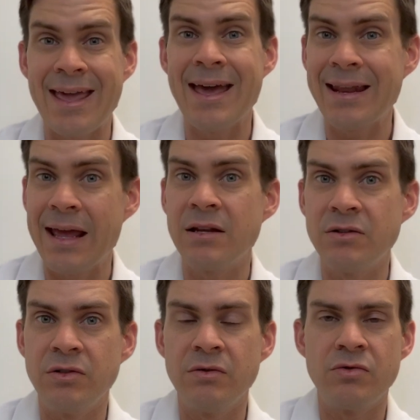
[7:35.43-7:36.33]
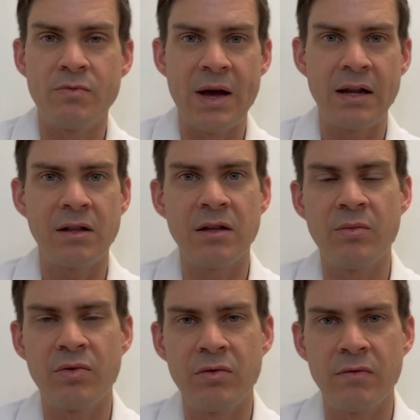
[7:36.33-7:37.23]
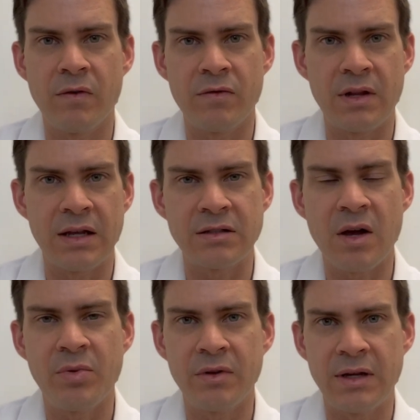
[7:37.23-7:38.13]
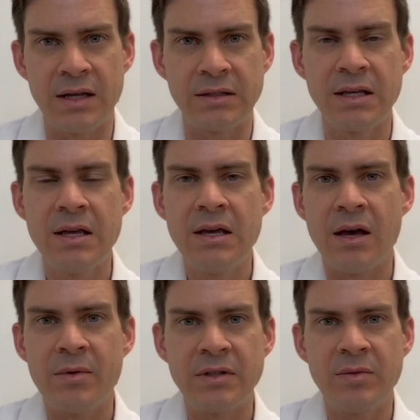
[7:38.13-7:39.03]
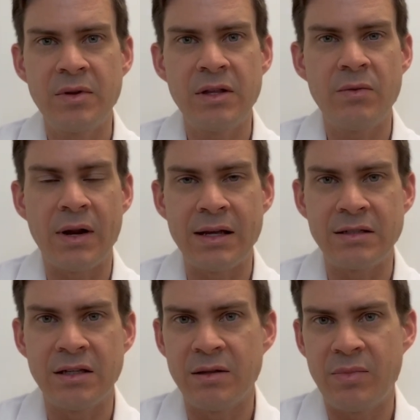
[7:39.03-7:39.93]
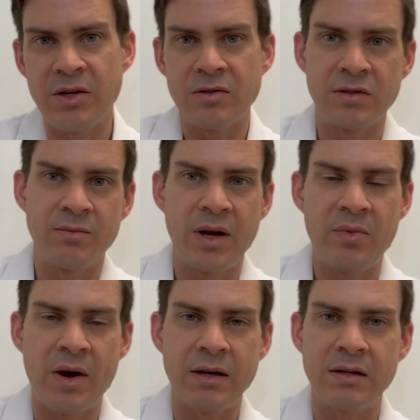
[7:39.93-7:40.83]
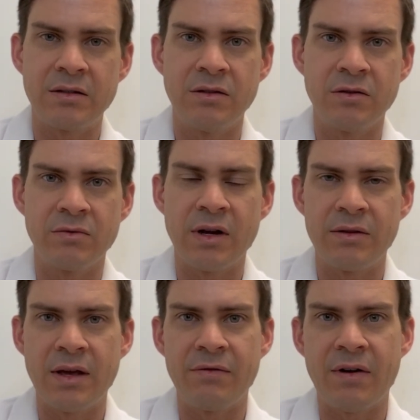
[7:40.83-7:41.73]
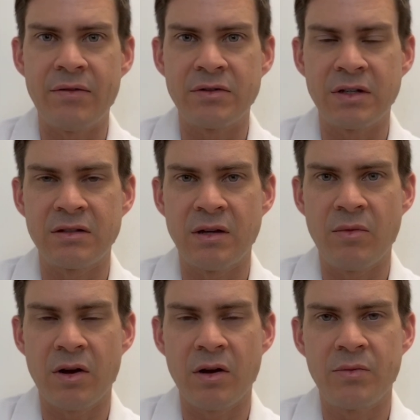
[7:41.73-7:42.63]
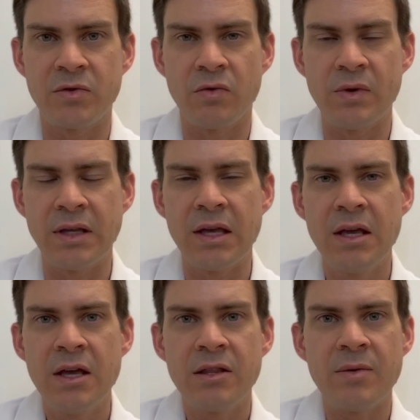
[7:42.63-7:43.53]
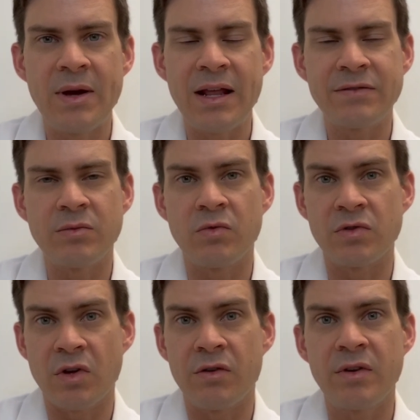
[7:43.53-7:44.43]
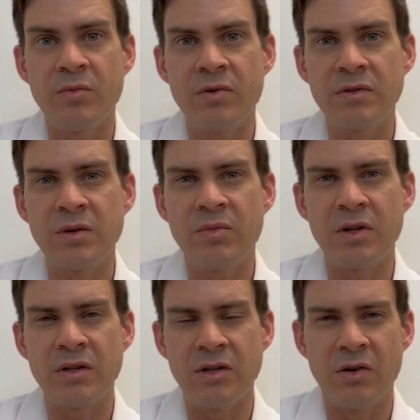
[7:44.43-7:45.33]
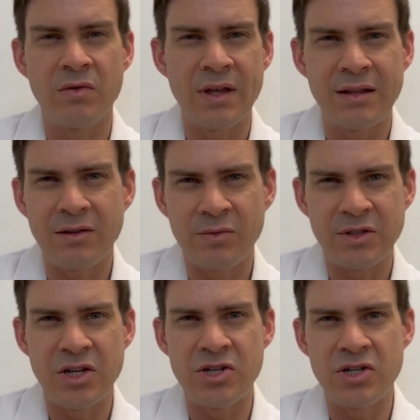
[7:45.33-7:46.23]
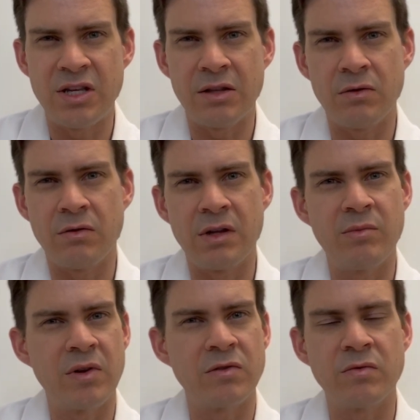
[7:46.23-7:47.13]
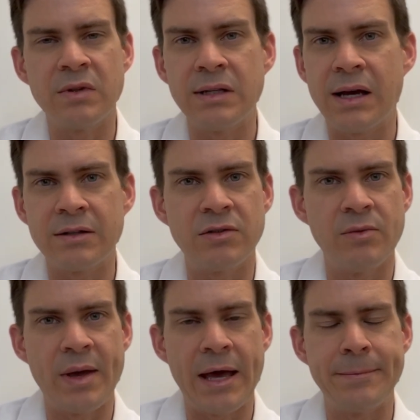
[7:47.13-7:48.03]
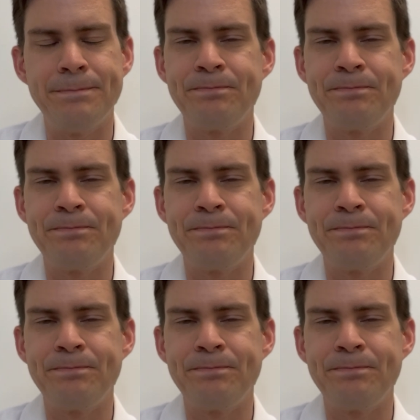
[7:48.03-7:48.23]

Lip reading: and do dramatically improve over the next couple of days. And typically when I see patients in my practice, around that 5 or 6 day mark up to a week, they might have some resolving bruising, but that little tingy yellow-green, but it's really not too bad.